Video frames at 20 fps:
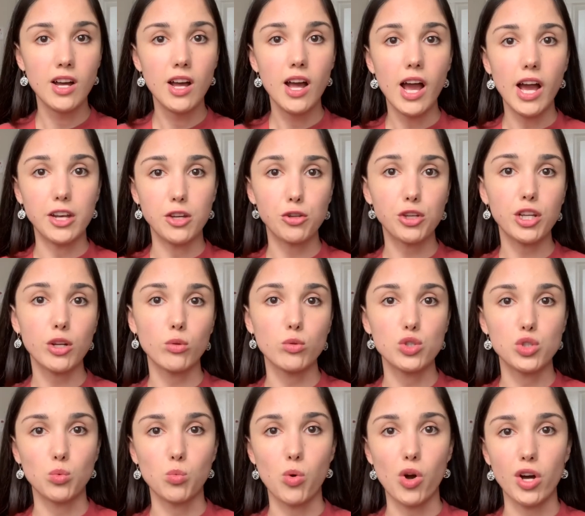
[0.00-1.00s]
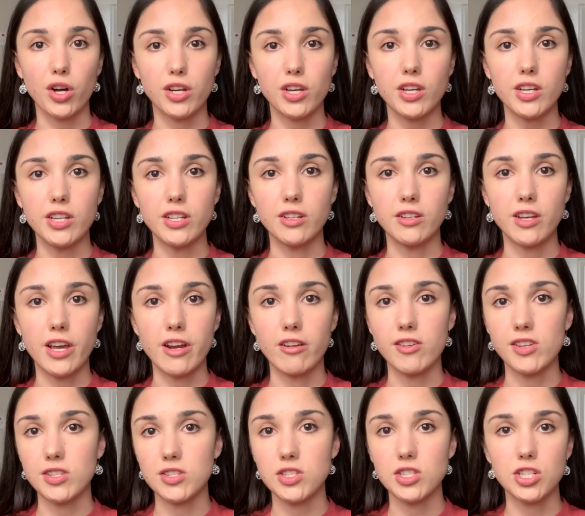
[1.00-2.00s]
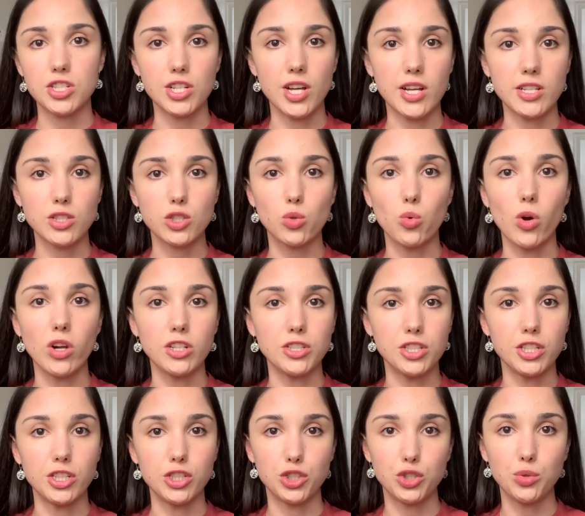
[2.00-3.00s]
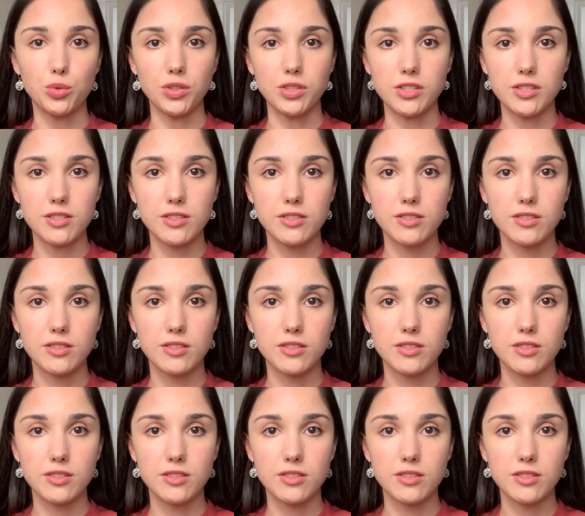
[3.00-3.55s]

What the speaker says: And you can also work in areas such as quality assurance.